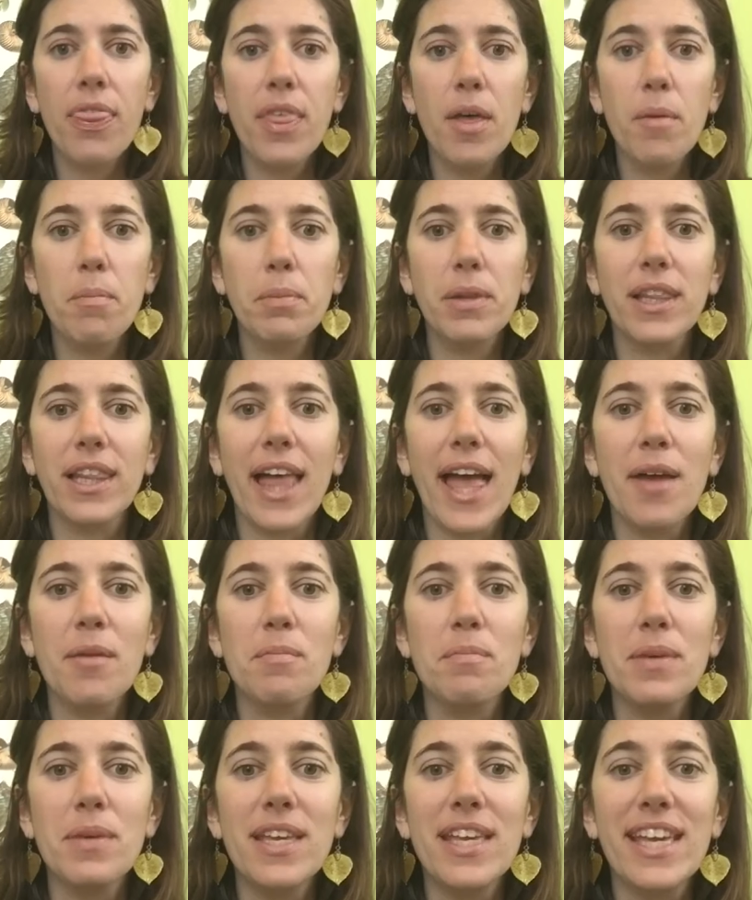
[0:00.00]
The
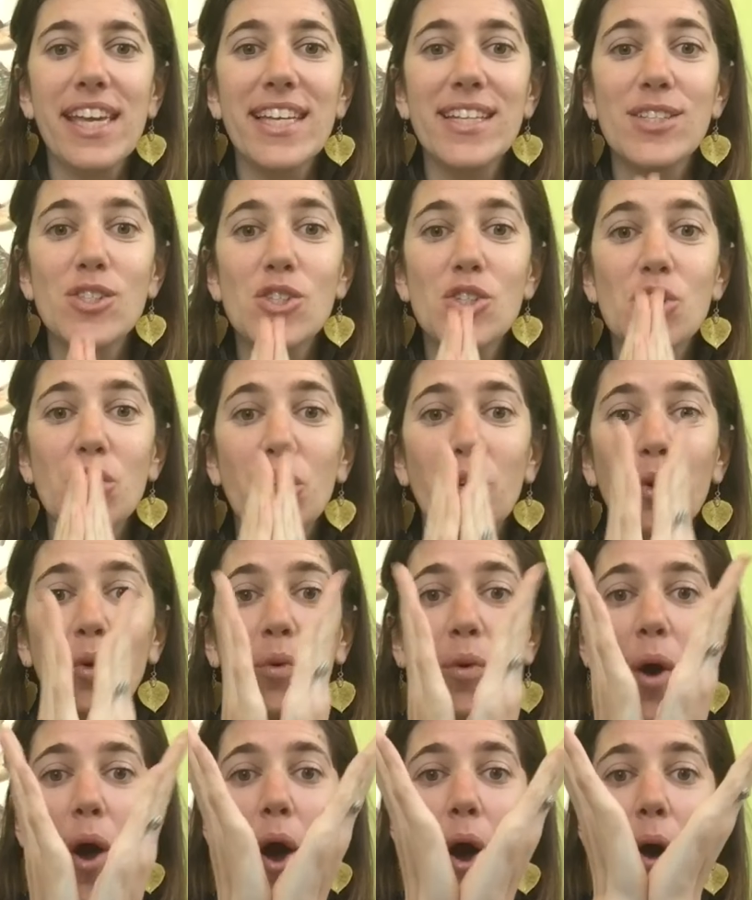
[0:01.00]
plant begins to
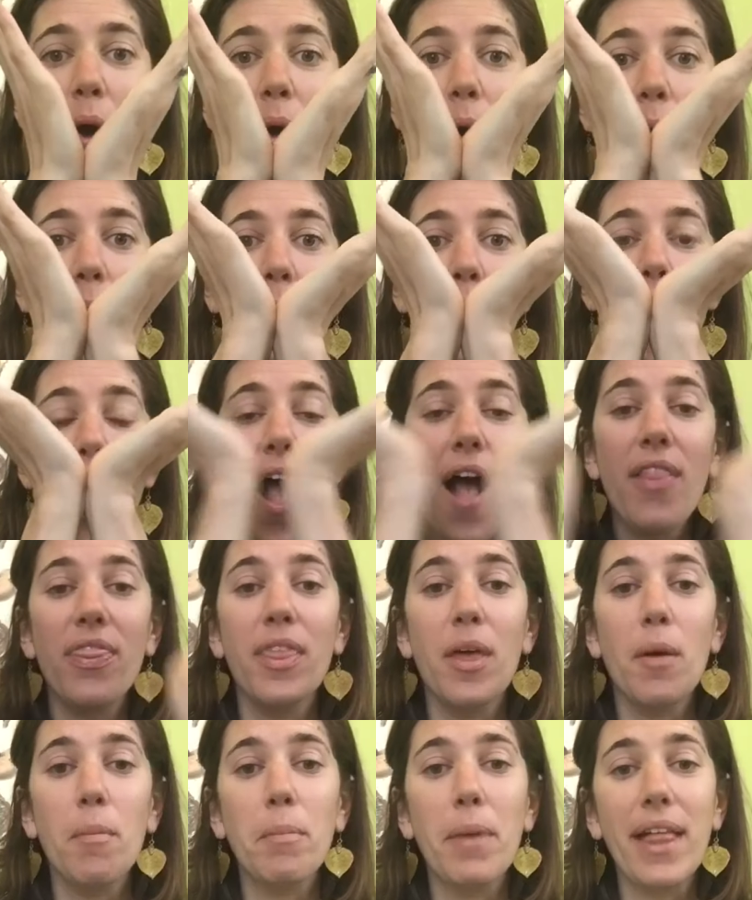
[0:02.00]
grow,
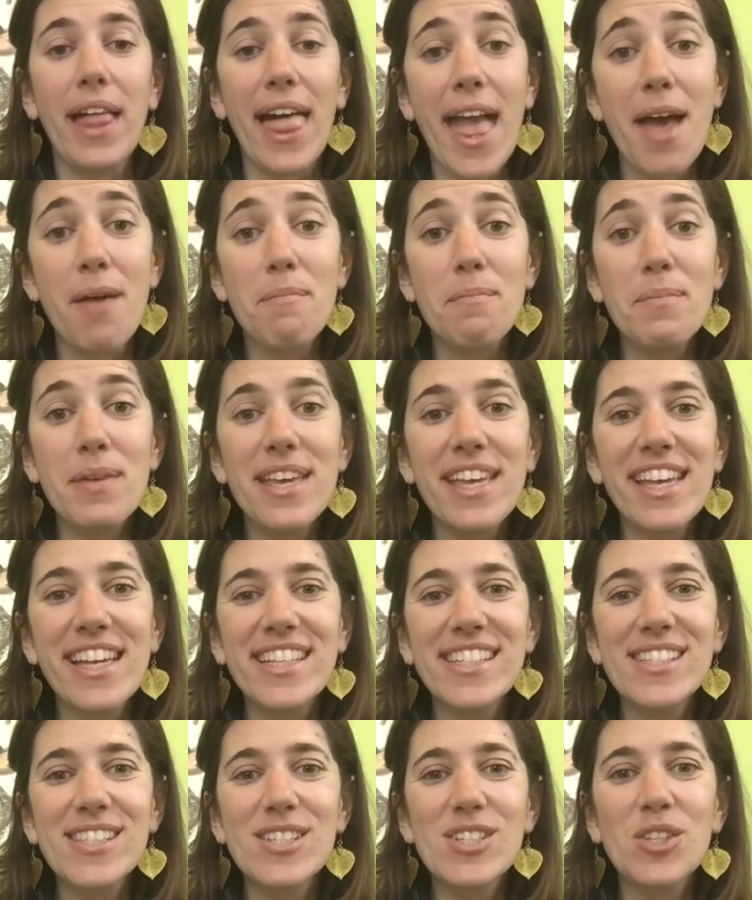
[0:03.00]
the plant
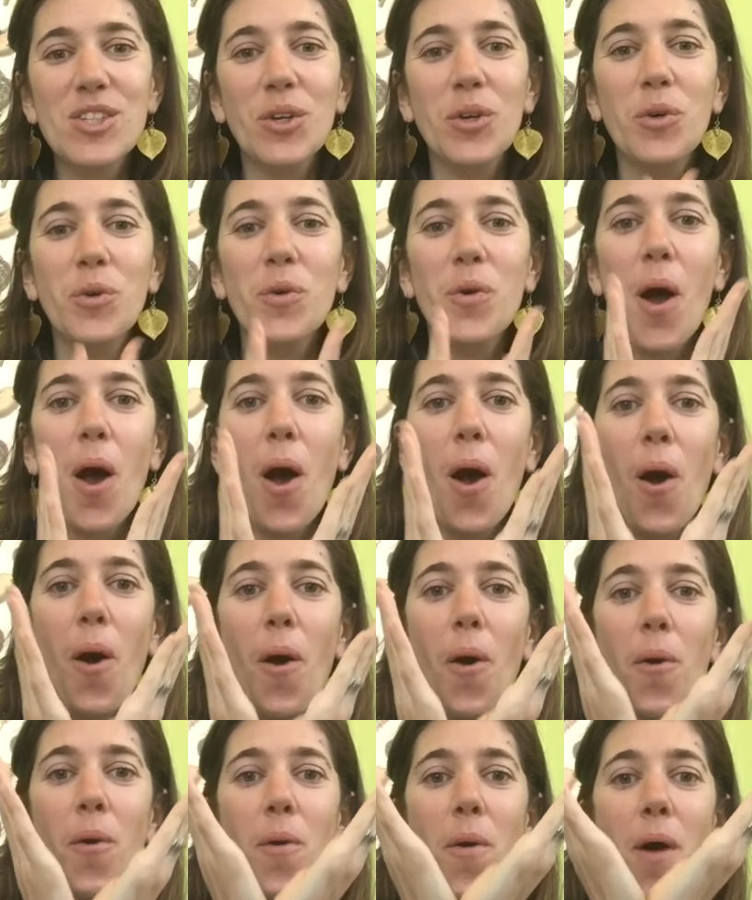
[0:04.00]
begins to grow.